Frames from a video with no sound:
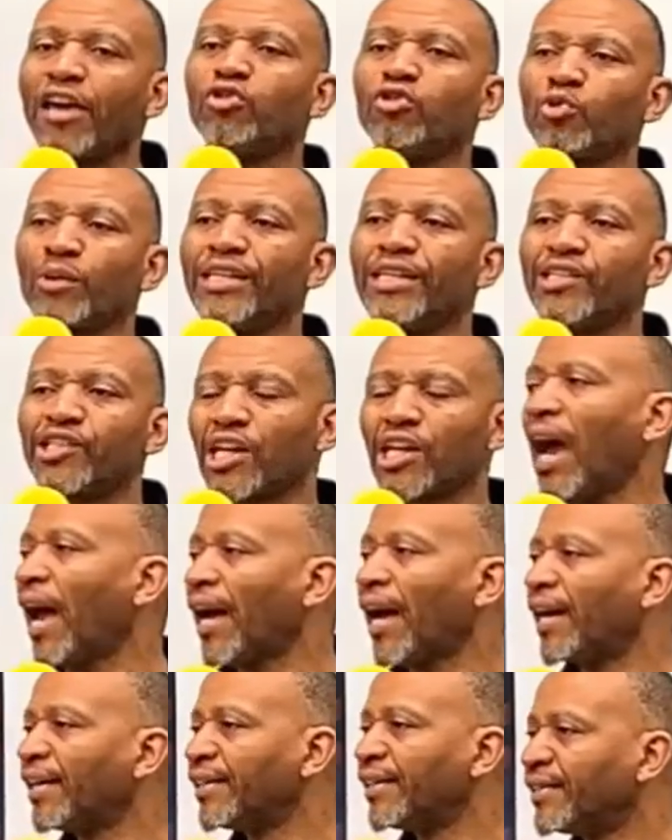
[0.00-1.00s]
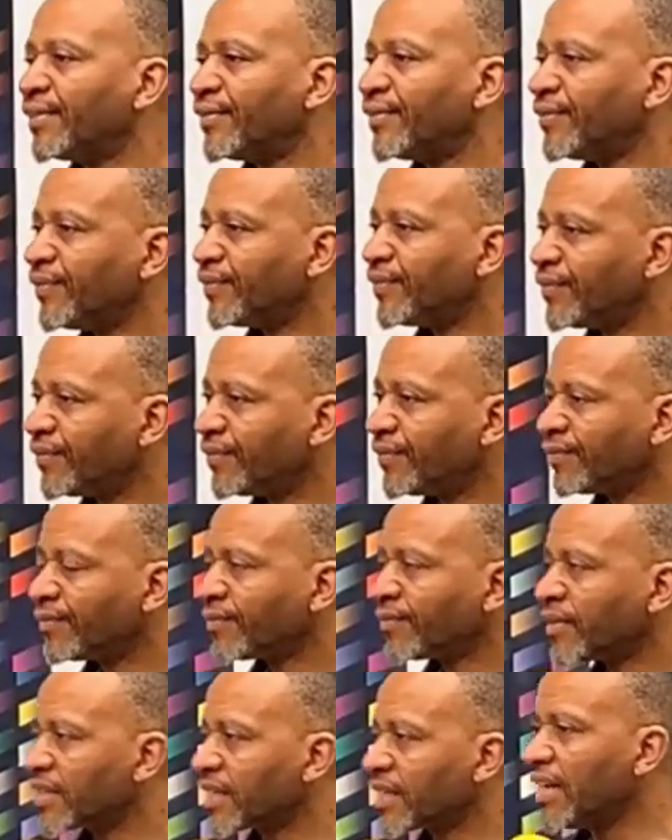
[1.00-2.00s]
to inja.
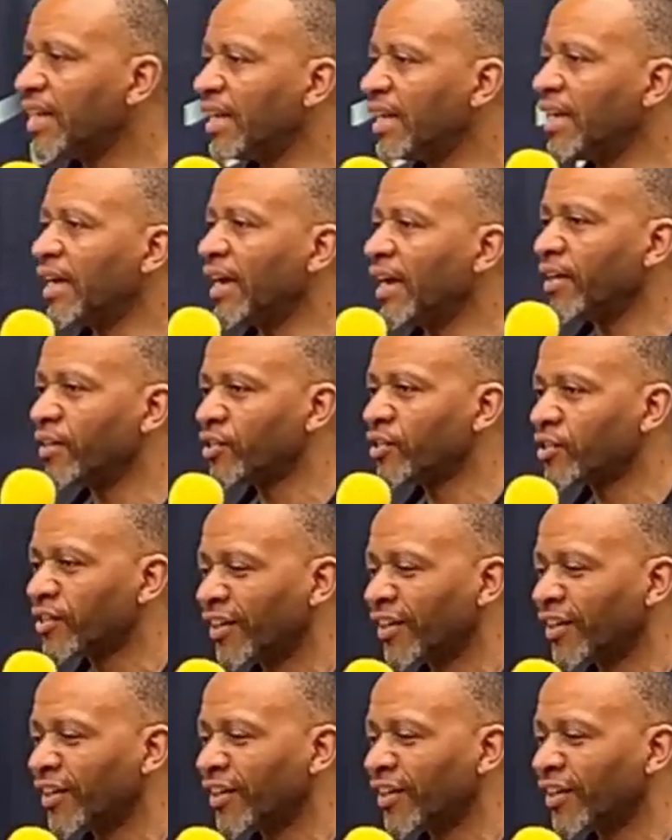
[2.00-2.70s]
It's a lineage.